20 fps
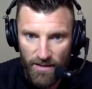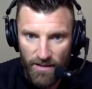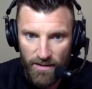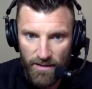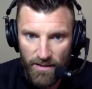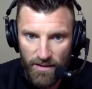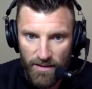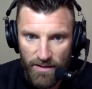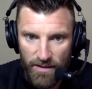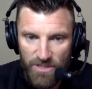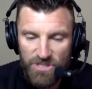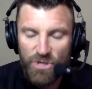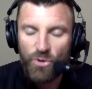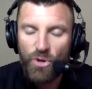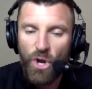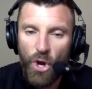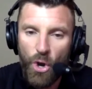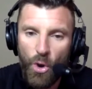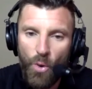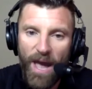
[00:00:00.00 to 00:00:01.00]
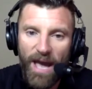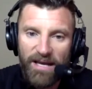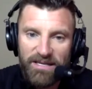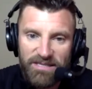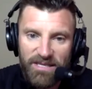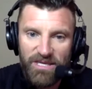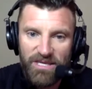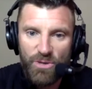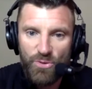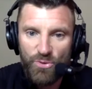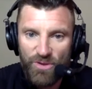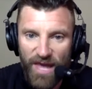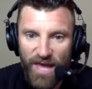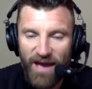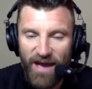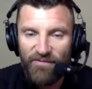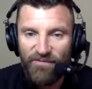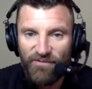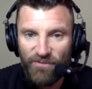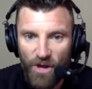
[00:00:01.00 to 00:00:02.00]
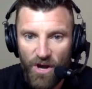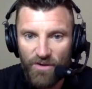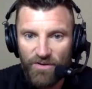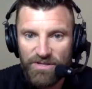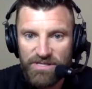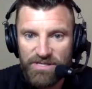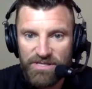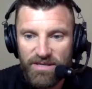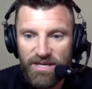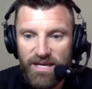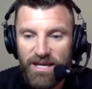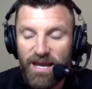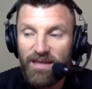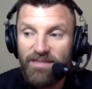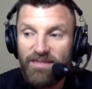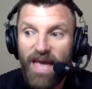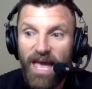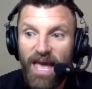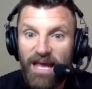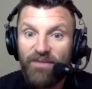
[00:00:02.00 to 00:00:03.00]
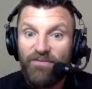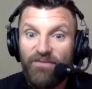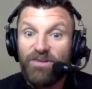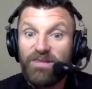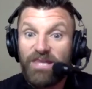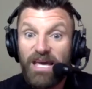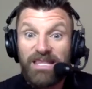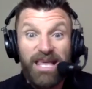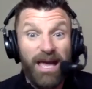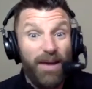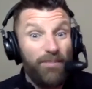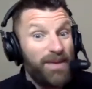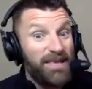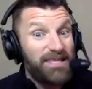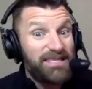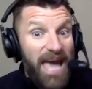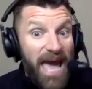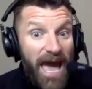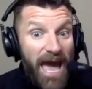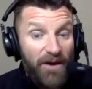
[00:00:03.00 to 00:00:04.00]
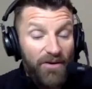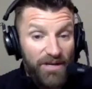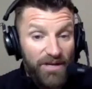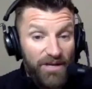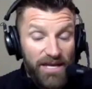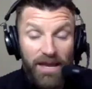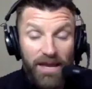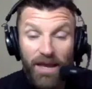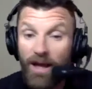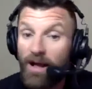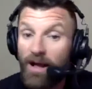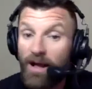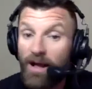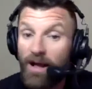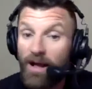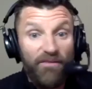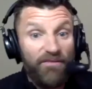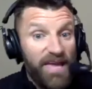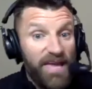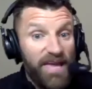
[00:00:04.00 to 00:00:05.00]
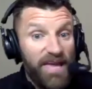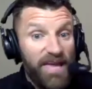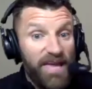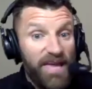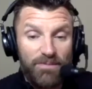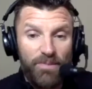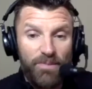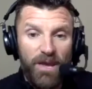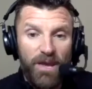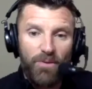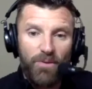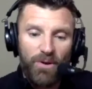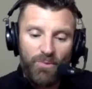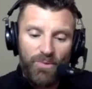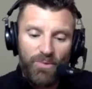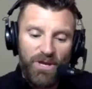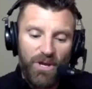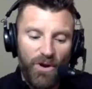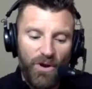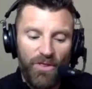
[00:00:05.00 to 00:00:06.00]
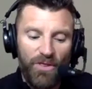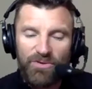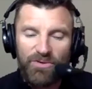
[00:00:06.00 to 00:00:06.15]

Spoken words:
So go execute that flawlessly. And then if you take that mentality of every game is a big one, when you go to those